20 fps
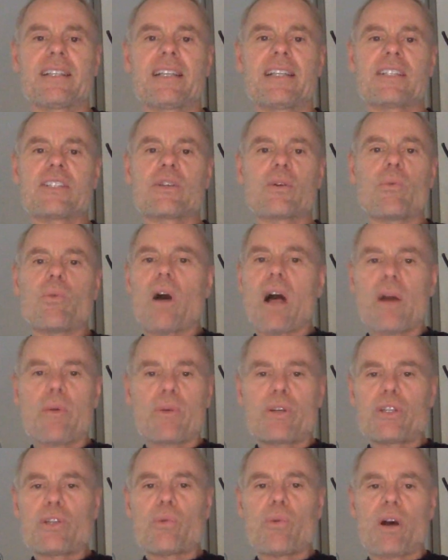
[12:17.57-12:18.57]
And so why
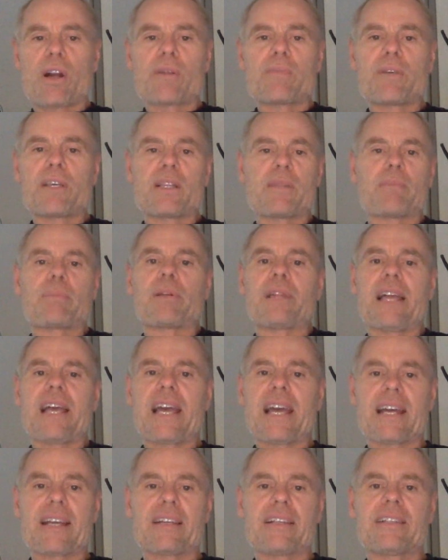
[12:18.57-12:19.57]
wouldn't you want to be the
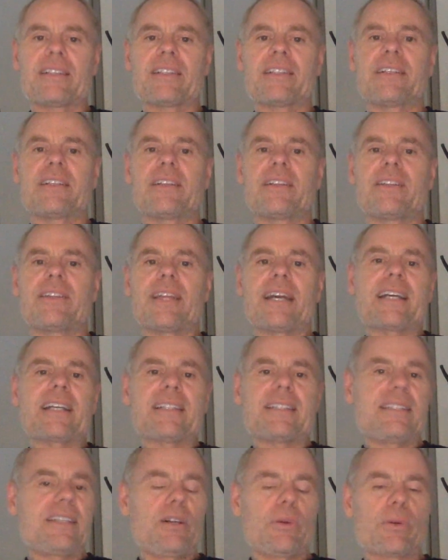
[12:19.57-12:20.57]
plant that
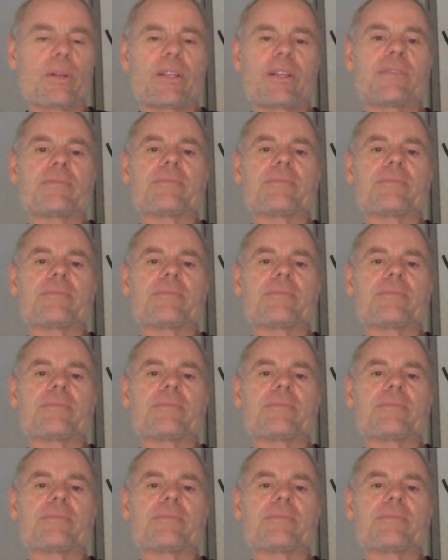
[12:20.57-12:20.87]
can deal with it?